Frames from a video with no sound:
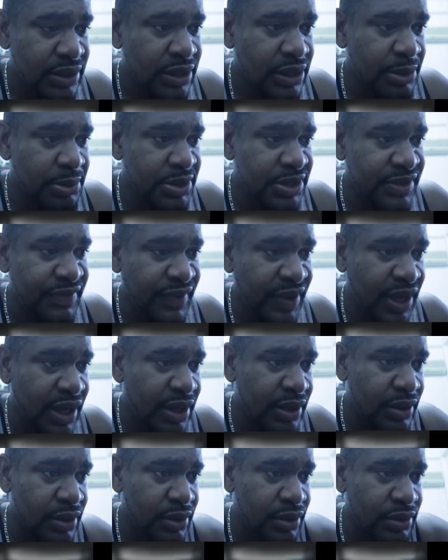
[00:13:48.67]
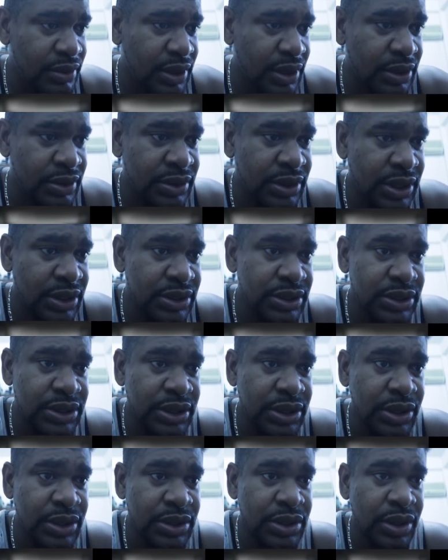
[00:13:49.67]
Let me see if I can and
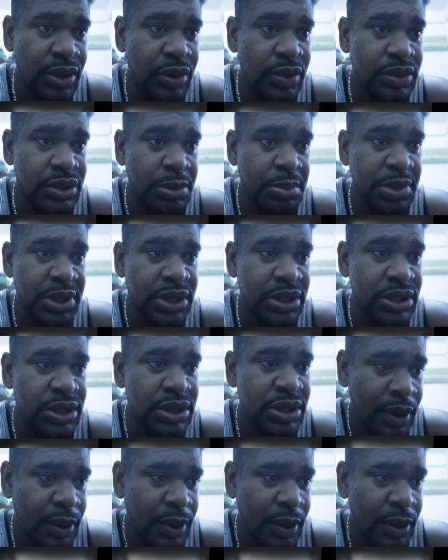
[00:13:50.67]
ting it out a bit.